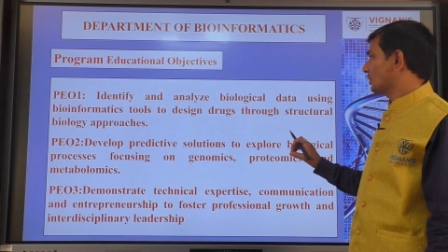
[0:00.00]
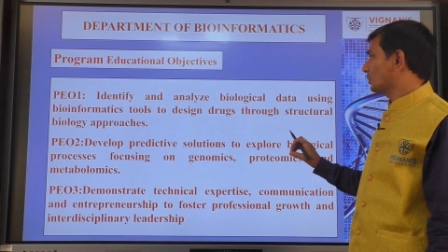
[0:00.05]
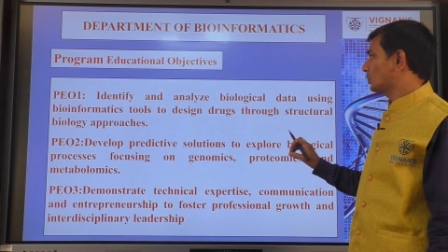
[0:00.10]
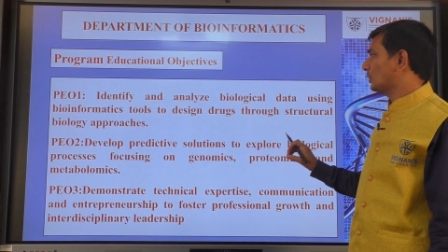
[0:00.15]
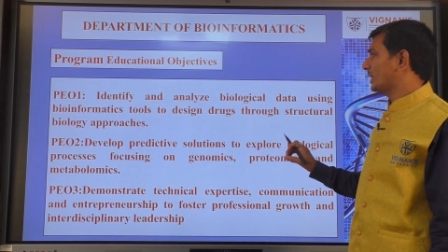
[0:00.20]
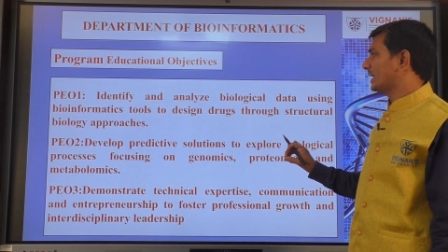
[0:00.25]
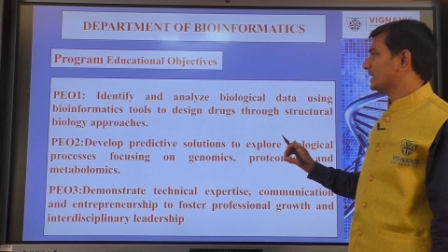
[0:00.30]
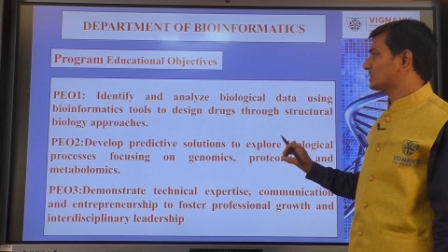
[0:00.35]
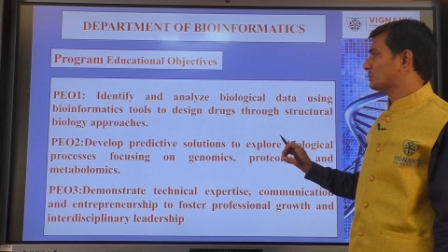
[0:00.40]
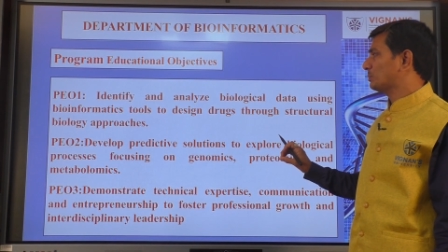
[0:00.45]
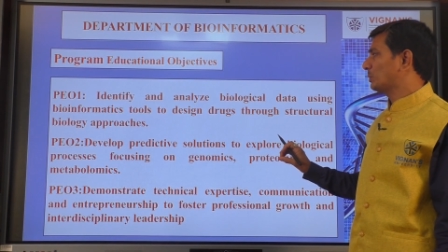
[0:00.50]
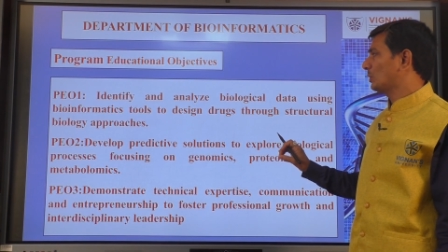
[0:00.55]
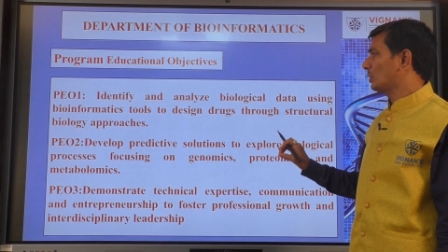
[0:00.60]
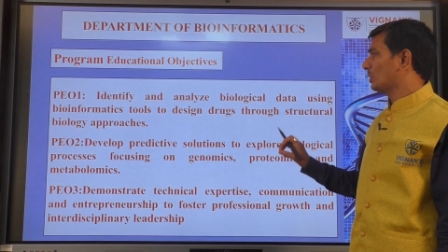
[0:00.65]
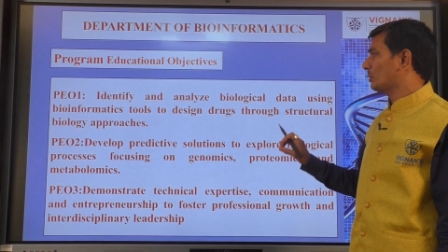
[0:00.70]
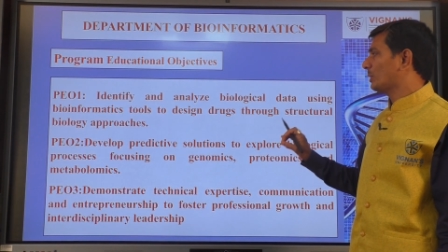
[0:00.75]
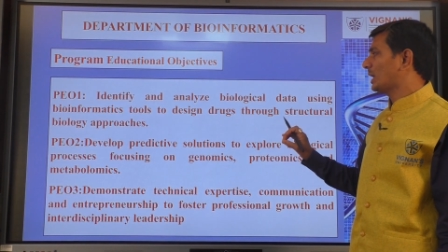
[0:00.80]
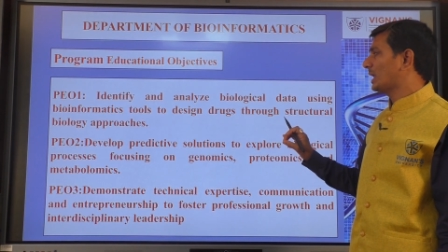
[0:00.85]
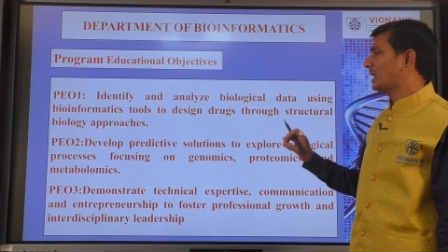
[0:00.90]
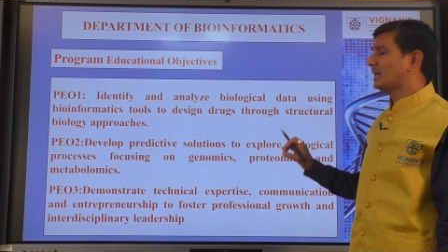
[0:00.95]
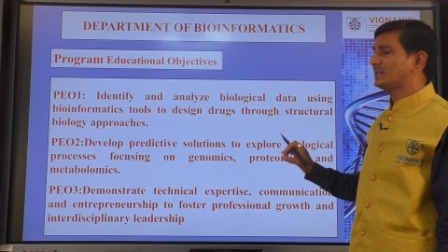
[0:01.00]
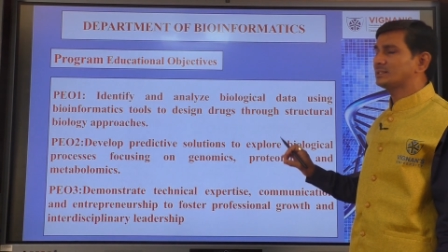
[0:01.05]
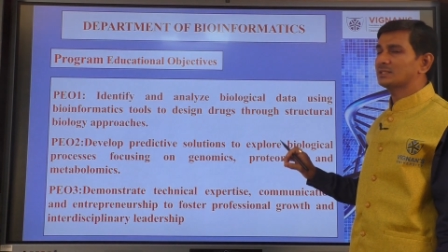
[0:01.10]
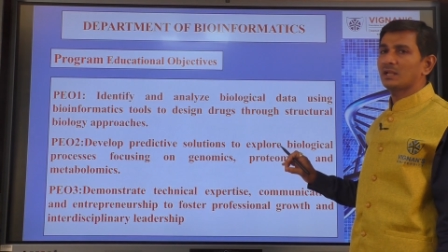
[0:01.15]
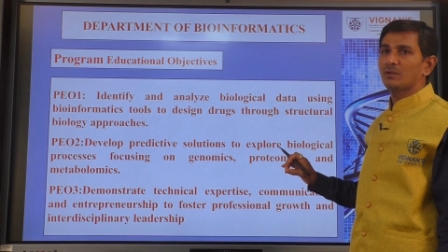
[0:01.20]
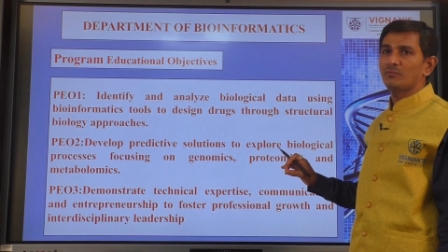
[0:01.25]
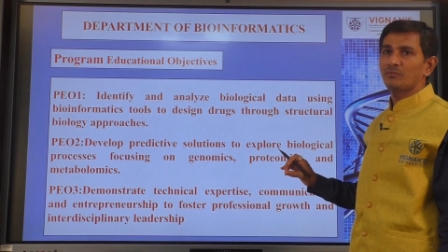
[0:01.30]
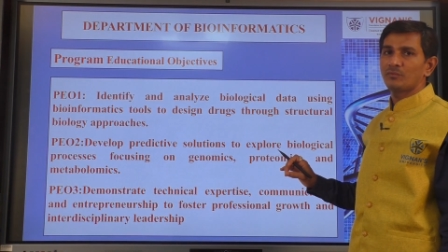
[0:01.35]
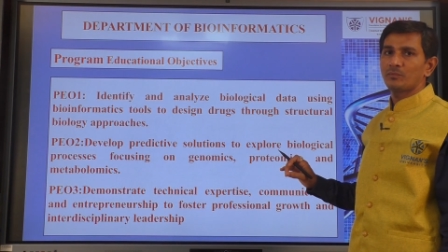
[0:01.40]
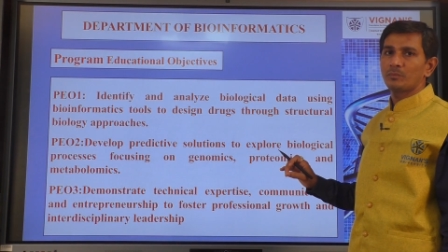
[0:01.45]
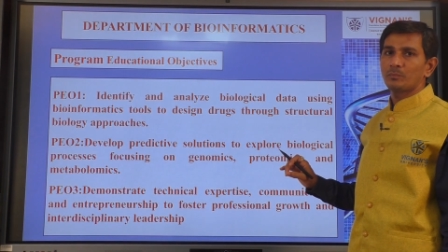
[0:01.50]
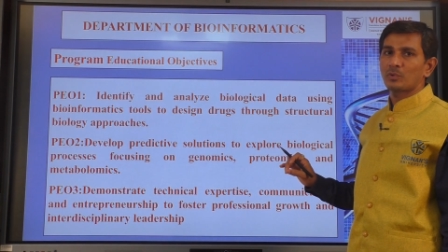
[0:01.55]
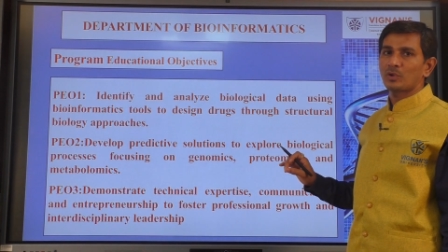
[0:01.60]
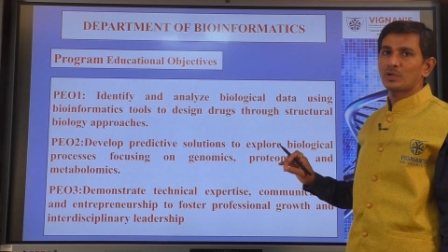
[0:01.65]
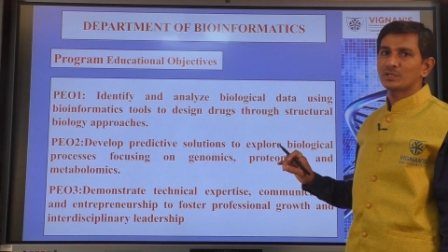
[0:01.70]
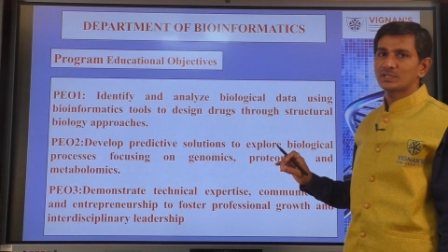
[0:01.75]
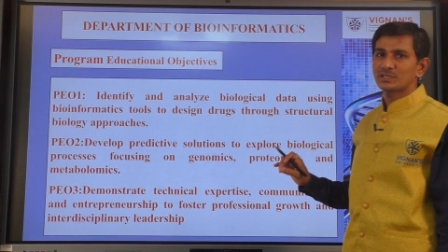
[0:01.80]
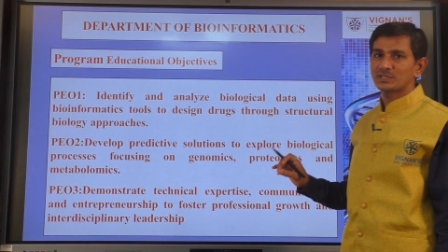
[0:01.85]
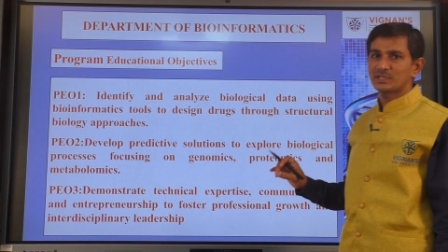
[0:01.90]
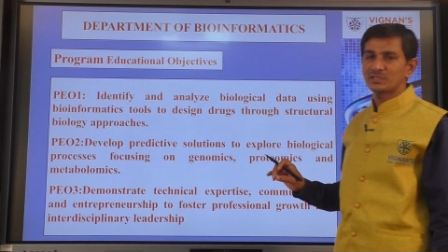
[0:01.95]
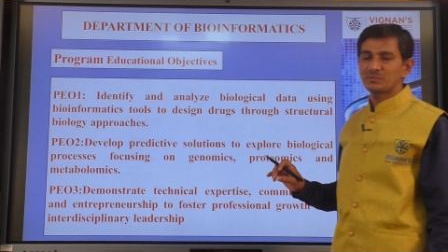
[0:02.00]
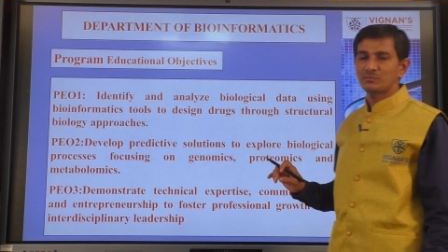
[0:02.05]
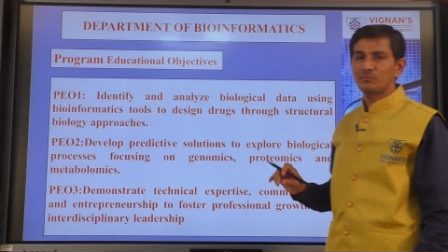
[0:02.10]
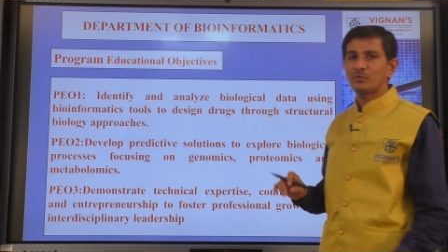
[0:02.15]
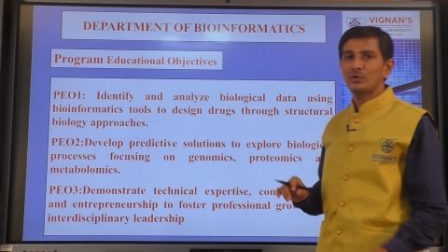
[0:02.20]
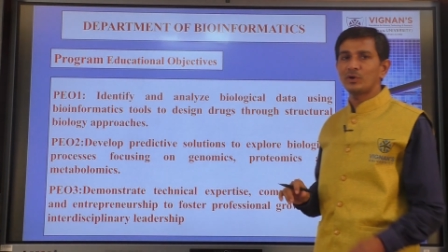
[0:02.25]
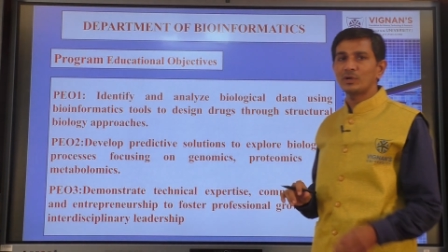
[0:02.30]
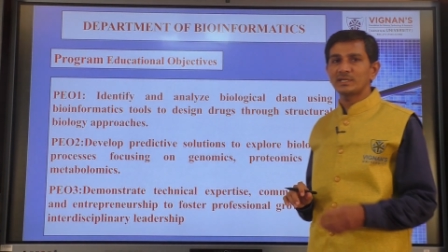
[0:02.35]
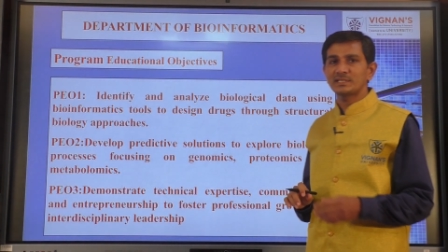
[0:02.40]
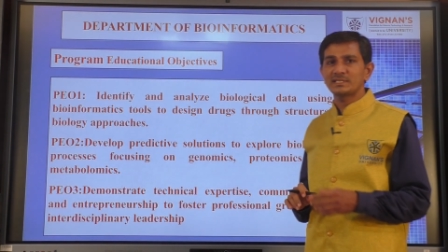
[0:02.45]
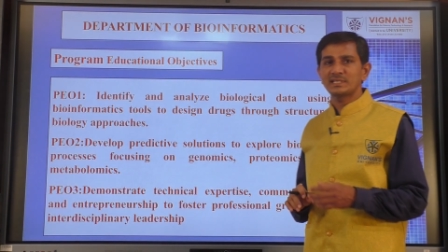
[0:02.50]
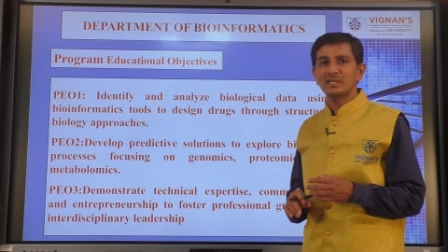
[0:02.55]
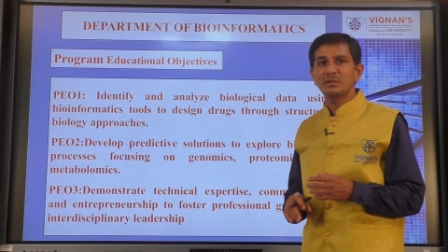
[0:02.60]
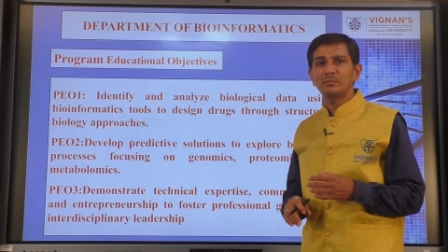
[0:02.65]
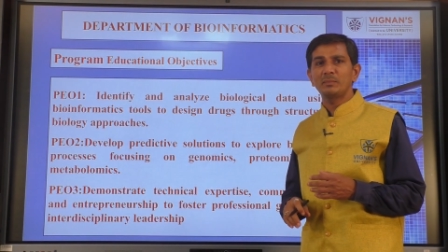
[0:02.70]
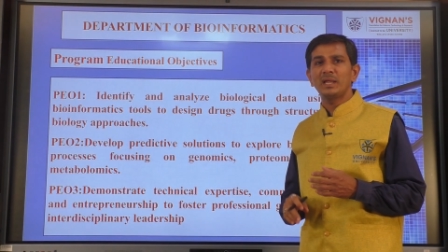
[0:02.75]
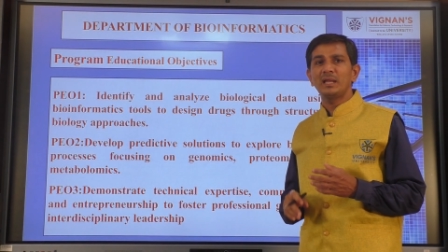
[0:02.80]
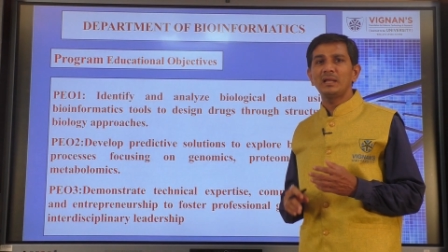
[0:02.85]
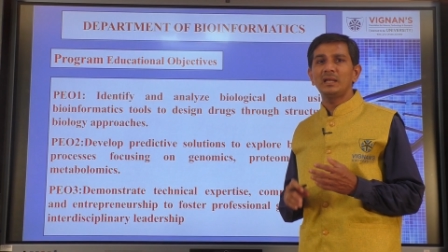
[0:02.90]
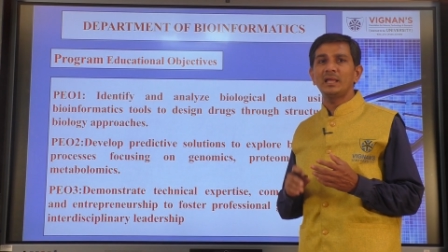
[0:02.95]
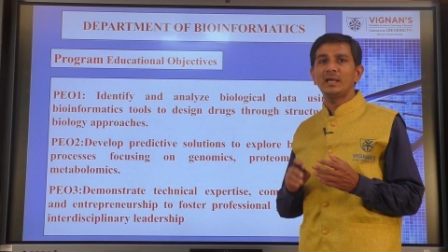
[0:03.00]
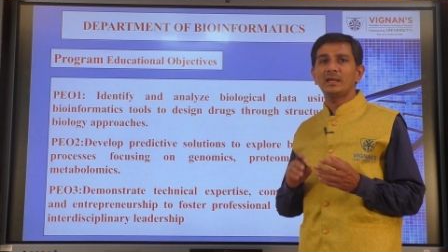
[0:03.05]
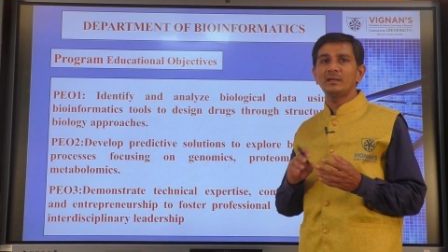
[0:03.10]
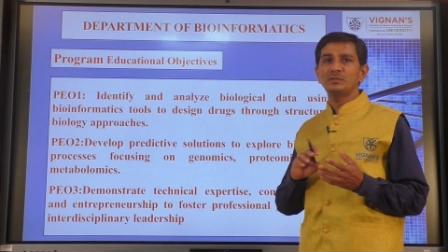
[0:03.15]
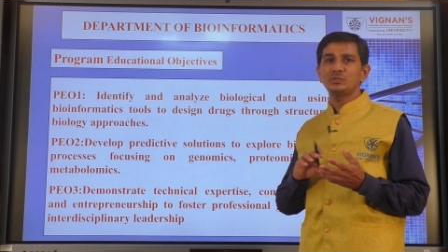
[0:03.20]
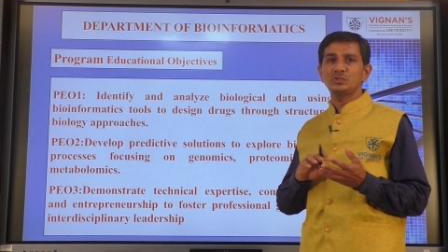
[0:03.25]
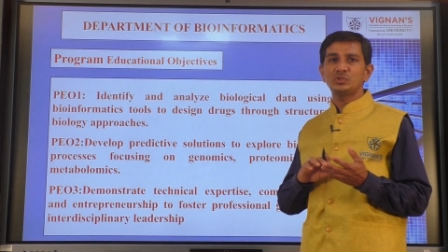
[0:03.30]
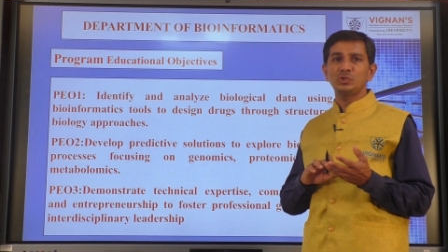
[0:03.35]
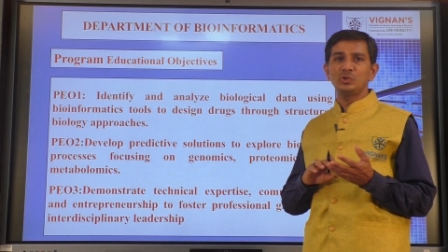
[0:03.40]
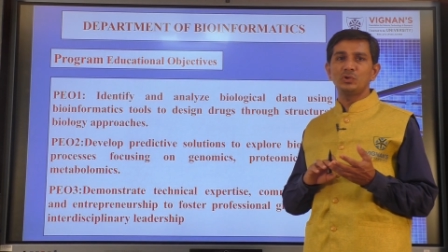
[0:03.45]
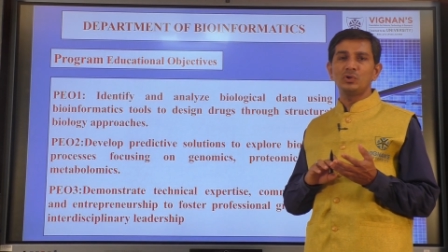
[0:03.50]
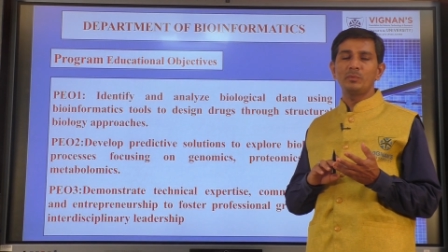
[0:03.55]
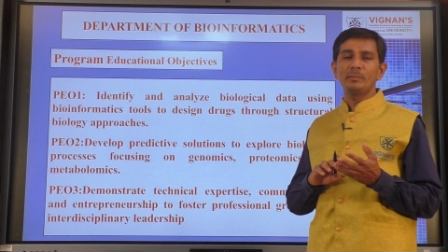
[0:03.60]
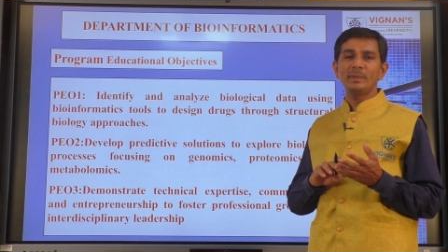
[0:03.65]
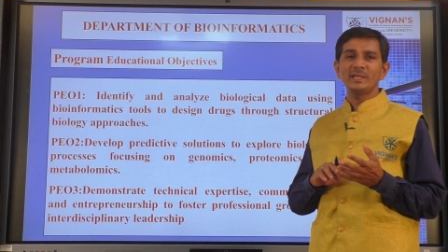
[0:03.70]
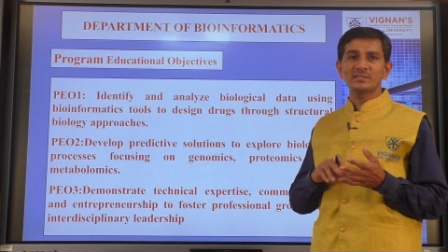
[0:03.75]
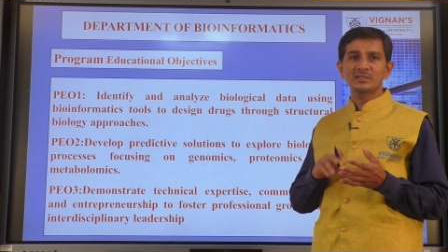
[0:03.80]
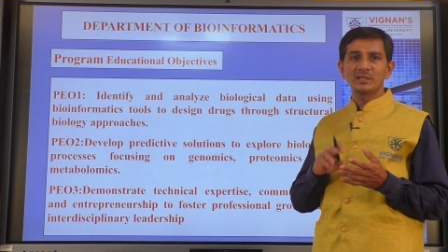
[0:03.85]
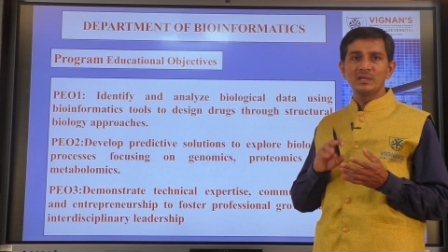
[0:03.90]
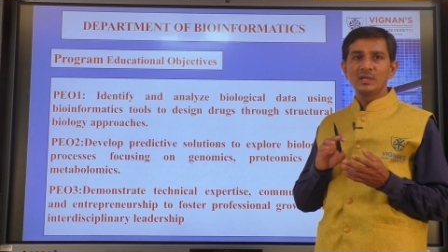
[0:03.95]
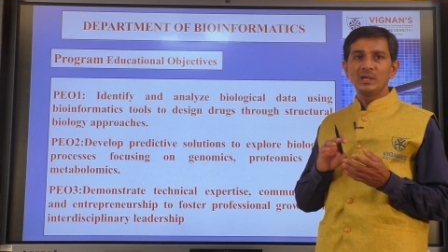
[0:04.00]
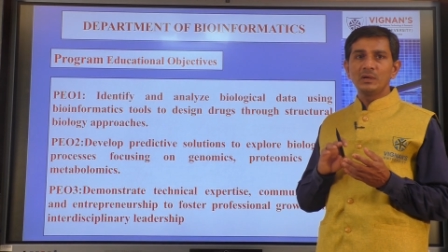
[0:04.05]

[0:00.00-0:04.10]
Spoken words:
to explore biological processes focusing mainly on genomics,